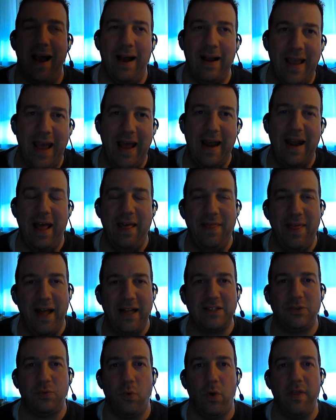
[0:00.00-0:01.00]
again,
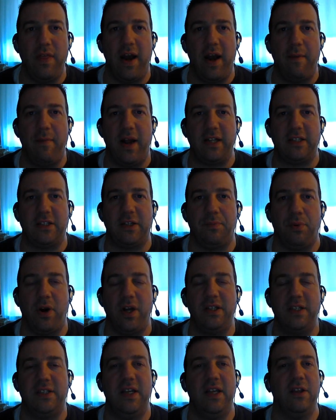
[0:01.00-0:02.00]
that's one that I'm not
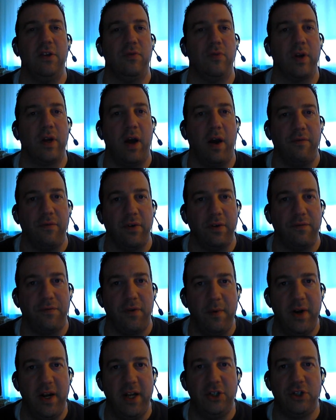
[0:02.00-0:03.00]
surprised either. Recovering
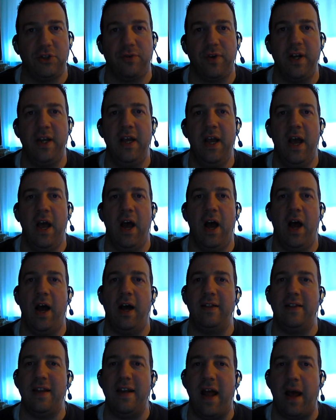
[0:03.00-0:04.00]
from an injury,
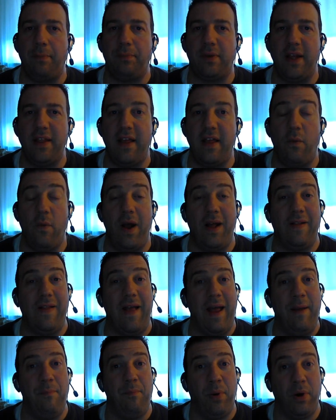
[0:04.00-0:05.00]
did not play that well.
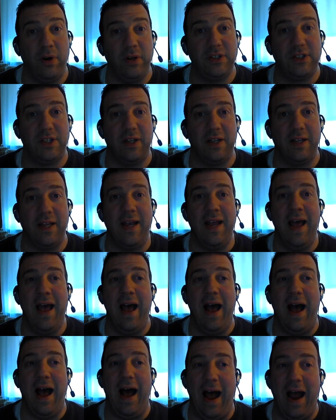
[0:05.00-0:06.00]
And personally,
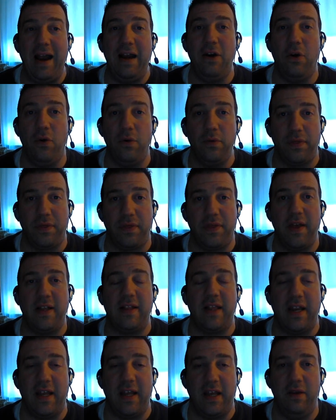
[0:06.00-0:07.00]
I don't
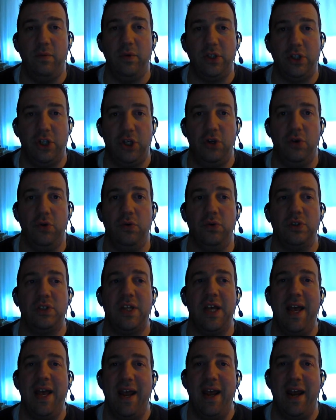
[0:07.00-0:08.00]
think that he was
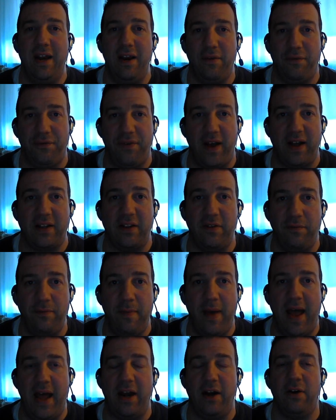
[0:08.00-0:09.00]
used in an effective
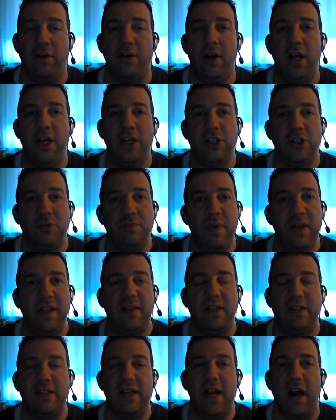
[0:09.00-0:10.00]
manner.
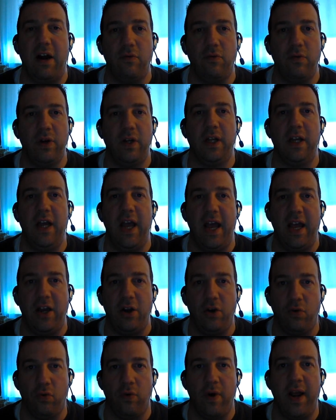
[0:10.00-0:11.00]
Smith is not really a
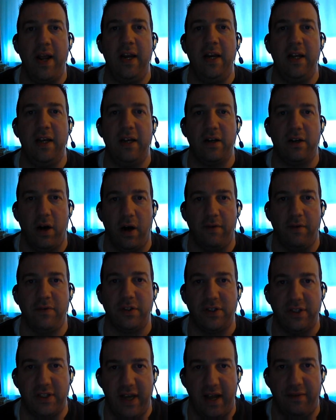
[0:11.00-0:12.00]
great
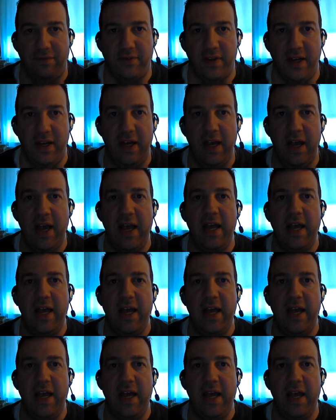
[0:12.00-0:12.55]
cover safety.